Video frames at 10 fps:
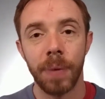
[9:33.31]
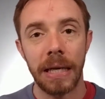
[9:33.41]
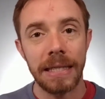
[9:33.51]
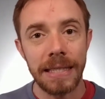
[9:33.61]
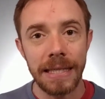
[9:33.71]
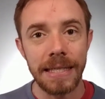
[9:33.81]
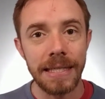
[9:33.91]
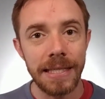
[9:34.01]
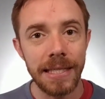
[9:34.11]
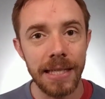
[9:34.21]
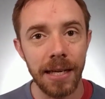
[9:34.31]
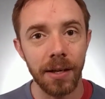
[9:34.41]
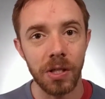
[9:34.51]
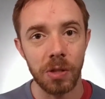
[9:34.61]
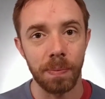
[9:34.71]
but it didn't state
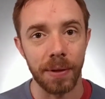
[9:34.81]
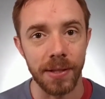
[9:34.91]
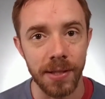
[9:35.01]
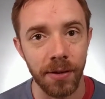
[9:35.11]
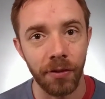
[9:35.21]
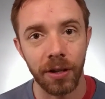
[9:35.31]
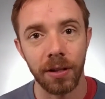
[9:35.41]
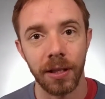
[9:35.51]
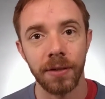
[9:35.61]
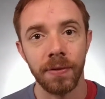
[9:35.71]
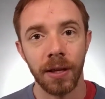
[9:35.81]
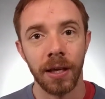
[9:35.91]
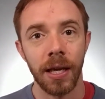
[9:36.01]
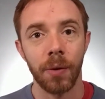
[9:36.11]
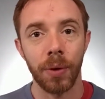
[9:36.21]
it specifically, and
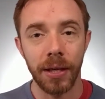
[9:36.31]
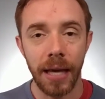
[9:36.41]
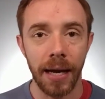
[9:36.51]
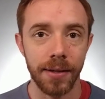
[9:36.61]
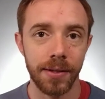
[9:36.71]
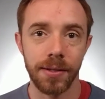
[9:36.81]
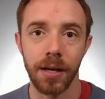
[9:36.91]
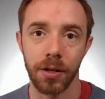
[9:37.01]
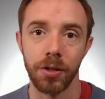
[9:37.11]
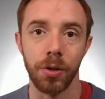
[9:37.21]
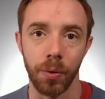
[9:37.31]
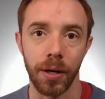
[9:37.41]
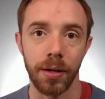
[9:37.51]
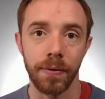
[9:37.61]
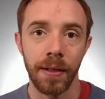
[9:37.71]
we got stuck doing
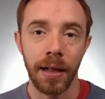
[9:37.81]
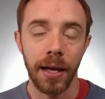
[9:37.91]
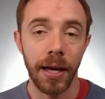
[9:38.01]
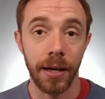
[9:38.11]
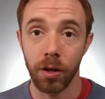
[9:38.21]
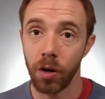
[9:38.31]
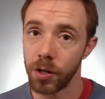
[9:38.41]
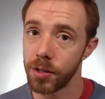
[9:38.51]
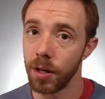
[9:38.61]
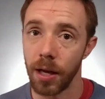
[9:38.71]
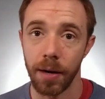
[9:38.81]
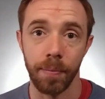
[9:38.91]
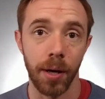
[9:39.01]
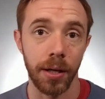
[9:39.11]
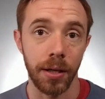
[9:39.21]
it. And it cost a lot of
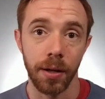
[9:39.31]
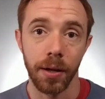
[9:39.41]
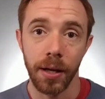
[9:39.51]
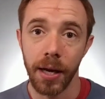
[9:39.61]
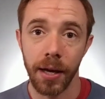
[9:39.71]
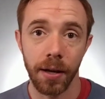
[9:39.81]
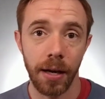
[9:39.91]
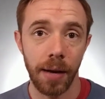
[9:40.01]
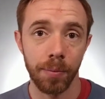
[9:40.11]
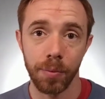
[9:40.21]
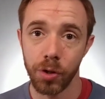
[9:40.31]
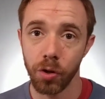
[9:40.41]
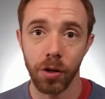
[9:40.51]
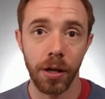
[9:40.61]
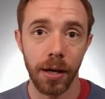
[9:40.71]
money. And I'm
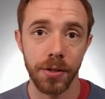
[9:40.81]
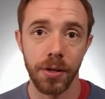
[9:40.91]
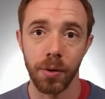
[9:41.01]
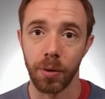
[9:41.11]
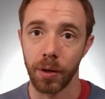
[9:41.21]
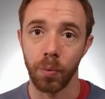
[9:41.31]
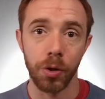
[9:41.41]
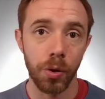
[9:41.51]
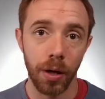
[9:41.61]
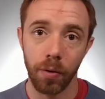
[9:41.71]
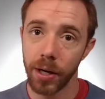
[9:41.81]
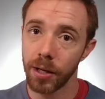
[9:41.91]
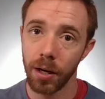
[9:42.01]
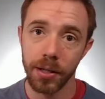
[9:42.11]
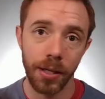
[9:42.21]
sure you guys know, like when you got to write
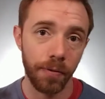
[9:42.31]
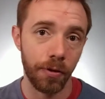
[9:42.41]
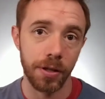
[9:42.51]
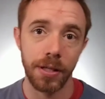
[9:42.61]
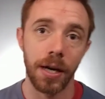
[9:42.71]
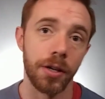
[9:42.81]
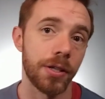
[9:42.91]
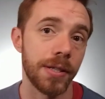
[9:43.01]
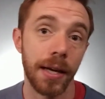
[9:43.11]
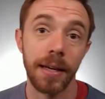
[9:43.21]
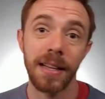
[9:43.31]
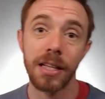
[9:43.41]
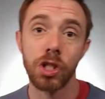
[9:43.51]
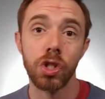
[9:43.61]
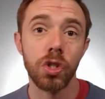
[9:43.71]
content for an entire site,
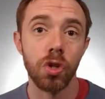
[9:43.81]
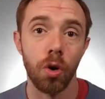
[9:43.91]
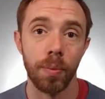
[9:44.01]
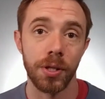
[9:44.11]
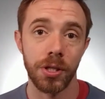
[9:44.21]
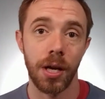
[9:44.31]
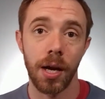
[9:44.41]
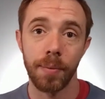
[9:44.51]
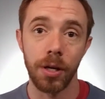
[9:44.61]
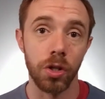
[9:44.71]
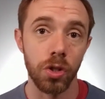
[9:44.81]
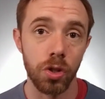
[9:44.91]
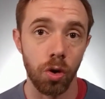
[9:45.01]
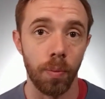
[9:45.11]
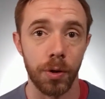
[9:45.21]
that's so much time and is
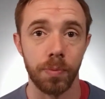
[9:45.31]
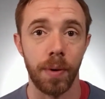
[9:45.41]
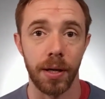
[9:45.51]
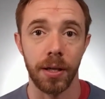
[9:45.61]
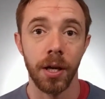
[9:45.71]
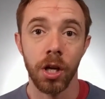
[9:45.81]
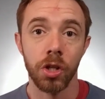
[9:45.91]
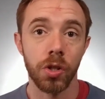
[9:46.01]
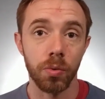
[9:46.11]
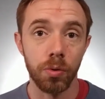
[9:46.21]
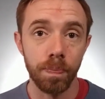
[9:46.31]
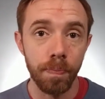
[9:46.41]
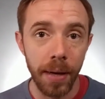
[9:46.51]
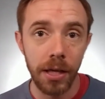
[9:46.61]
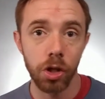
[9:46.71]
so much money. So
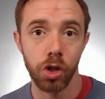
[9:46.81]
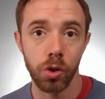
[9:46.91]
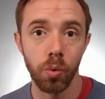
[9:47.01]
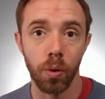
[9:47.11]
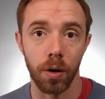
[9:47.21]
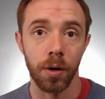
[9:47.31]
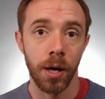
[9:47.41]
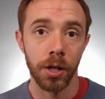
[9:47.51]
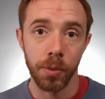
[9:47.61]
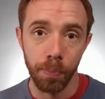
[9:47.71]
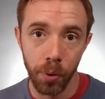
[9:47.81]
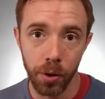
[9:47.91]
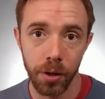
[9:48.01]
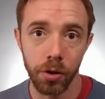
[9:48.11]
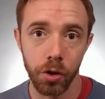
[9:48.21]
make sure to
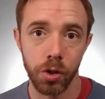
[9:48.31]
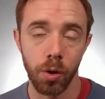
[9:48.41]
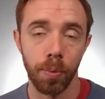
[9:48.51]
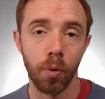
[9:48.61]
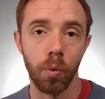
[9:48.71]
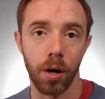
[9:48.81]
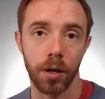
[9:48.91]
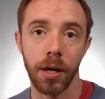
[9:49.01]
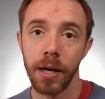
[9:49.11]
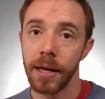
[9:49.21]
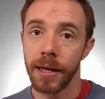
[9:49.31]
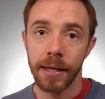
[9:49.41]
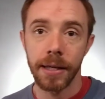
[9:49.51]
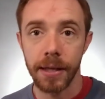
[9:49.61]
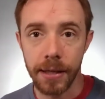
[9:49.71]
put it in your scope of work.
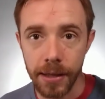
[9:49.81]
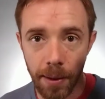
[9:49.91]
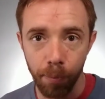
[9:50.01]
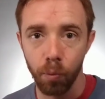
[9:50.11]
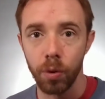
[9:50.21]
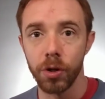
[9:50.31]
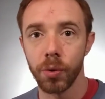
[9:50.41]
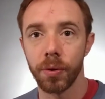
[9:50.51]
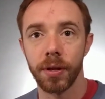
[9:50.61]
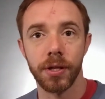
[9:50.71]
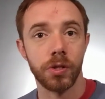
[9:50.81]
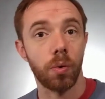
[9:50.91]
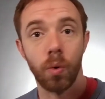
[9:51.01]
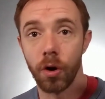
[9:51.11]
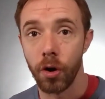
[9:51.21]
Yep, we're doing
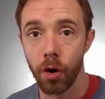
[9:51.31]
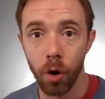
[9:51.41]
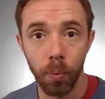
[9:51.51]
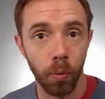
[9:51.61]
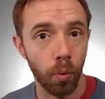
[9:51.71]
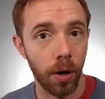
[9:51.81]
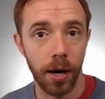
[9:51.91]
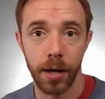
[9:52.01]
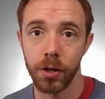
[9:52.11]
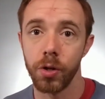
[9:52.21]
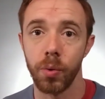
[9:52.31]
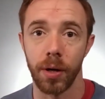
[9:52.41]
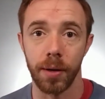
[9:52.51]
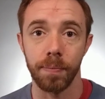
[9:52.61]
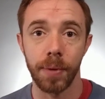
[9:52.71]
this, or nope, we're not
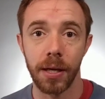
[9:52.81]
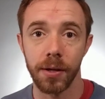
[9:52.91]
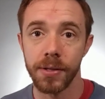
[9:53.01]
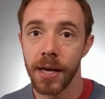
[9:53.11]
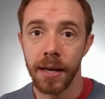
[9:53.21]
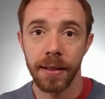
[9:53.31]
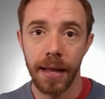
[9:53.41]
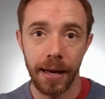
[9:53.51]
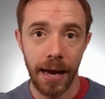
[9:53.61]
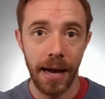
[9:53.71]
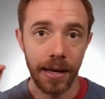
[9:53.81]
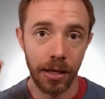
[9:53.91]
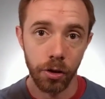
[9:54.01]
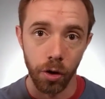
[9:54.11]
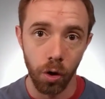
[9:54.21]
doing it. Because that
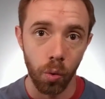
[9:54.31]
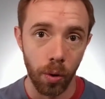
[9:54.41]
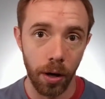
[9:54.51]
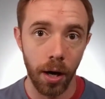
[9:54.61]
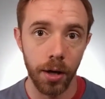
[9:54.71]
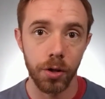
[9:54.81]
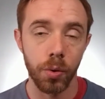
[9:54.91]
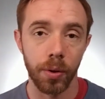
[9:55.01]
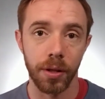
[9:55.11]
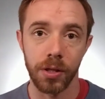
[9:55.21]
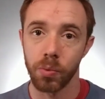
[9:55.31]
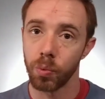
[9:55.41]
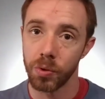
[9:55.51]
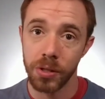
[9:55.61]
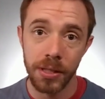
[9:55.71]
adding no, we're not doing this
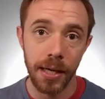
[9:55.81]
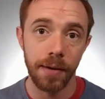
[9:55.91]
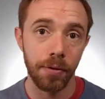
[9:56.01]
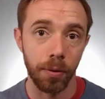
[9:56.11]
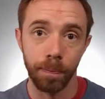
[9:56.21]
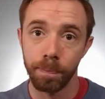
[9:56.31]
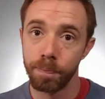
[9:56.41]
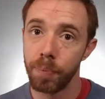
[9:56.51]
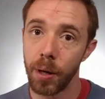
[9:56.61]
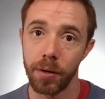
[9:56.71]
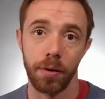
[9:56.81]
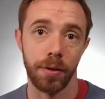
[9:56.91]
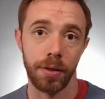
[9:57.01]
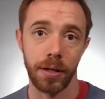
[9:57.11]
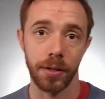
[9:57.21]
will save your butt
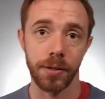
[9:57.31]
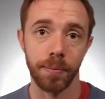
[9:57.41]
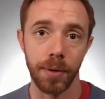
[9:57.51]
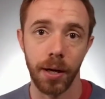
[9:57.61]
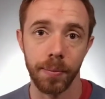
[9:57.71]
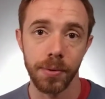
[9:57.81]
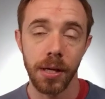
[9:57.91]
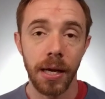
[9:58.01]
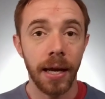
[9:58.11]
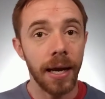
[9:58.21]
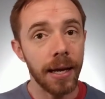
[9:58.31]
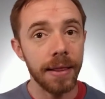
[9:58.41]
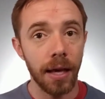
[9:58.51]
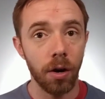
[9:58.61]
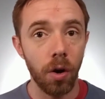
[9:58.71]
on things sometimes.
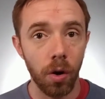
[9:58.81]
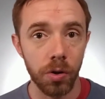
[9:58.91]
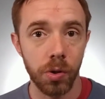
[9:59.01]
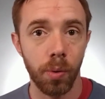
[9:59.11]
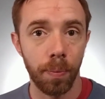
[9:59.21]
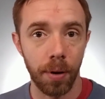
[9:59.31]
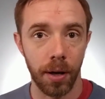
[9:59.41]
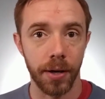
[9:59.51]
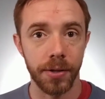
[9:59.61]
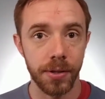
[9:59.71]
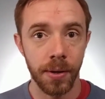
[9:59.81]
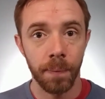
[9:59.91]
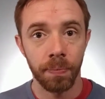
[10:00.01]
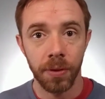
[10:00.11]
And that also applies